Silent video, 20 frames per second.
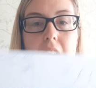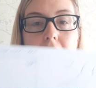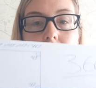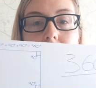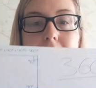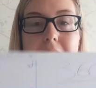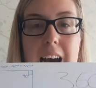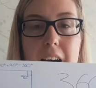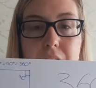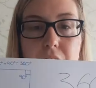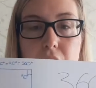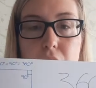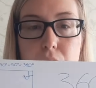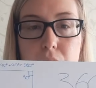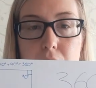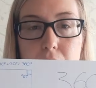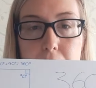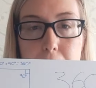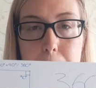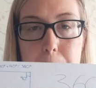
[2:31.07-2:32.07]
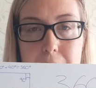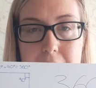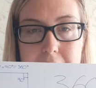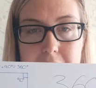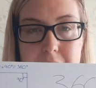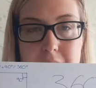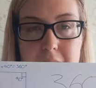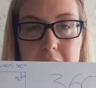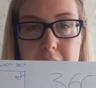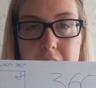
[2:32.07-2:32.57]
Now that you know the
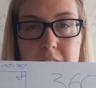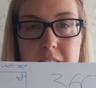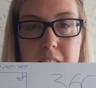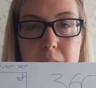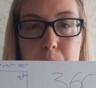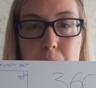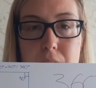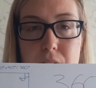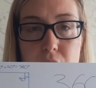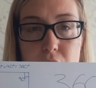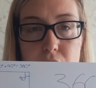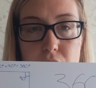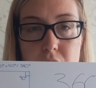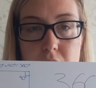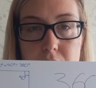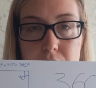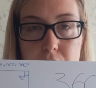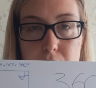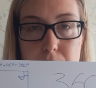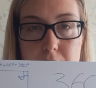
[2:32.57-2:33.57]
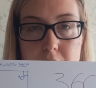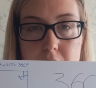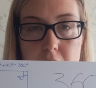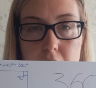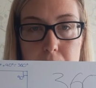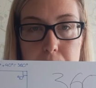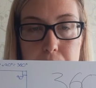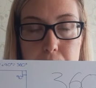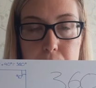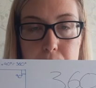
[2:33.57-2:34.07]
basics and we've looked at a few
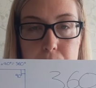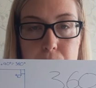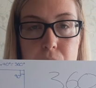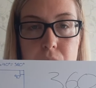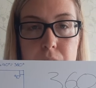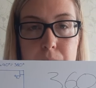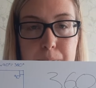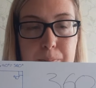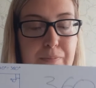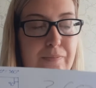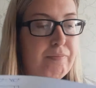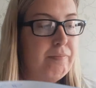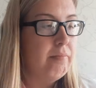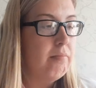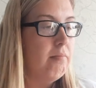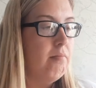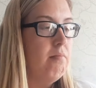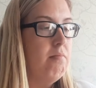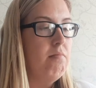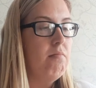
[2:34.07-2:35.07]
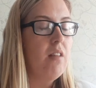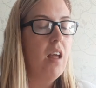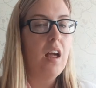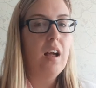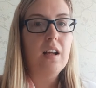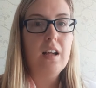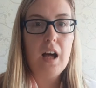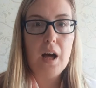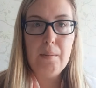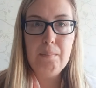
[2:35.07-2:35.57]
examples,
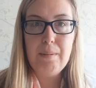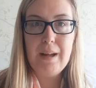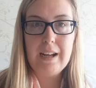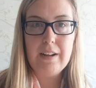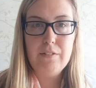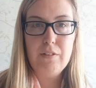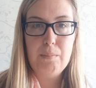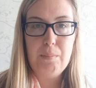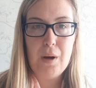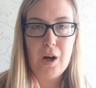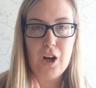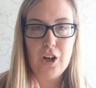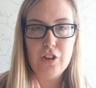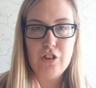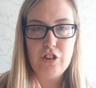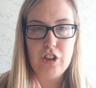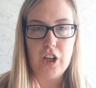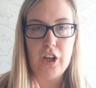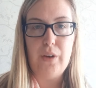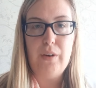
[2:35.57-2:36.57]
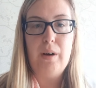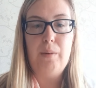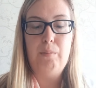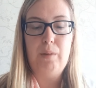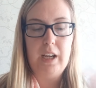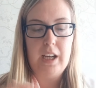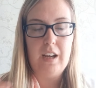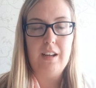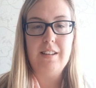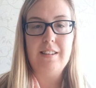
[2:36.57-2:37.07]
come back for part 2 and
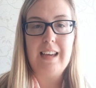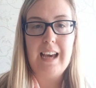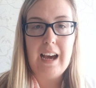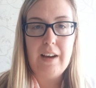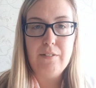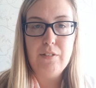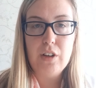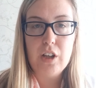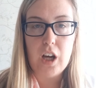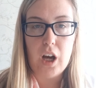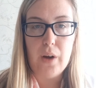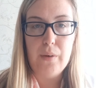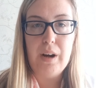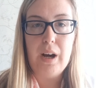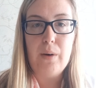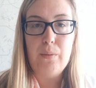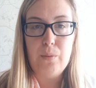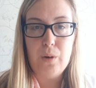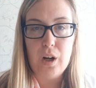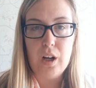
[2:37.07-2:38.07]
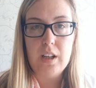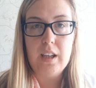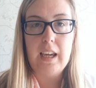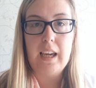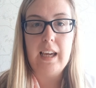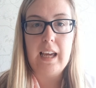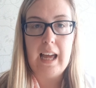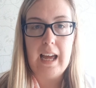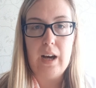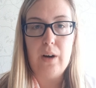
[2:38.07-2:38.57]
we're going to have a go at
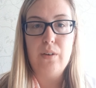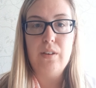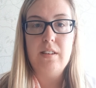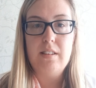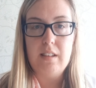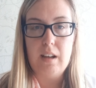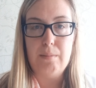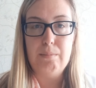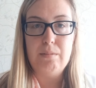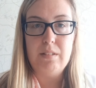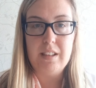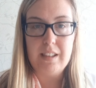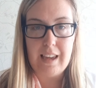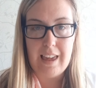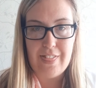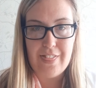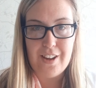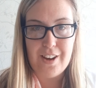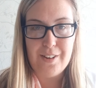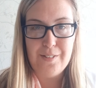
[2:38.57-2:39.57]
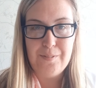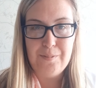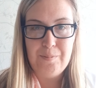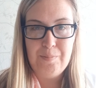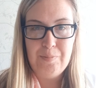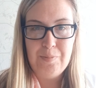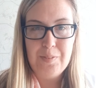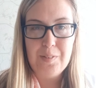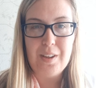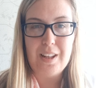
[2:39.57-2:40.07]
working out some together.
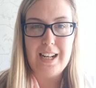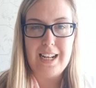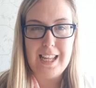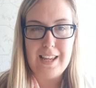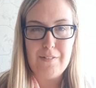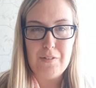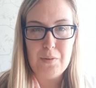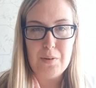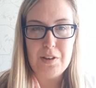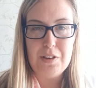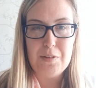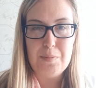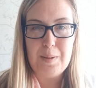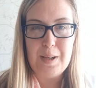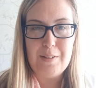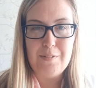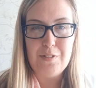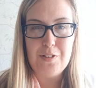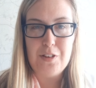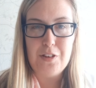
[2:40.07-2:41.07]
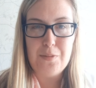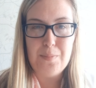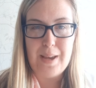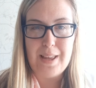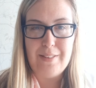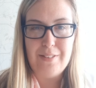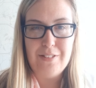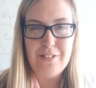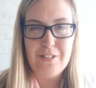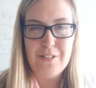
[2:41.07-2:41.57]
I'm going to leave you into a bit of
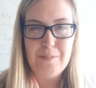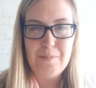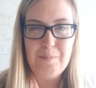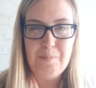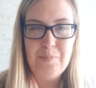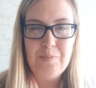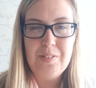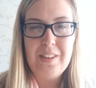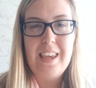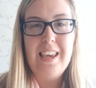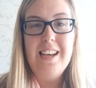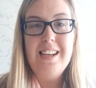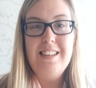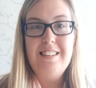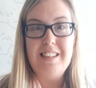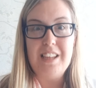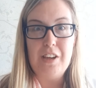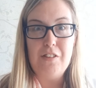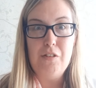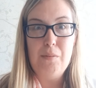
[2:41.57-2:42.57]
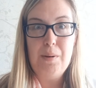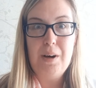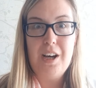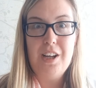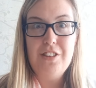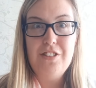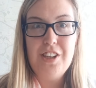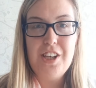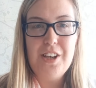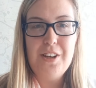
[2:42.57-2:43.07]
suspense. See you for
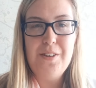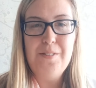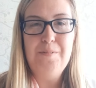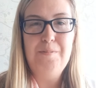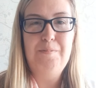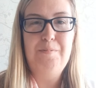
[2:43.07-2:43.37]
part 2.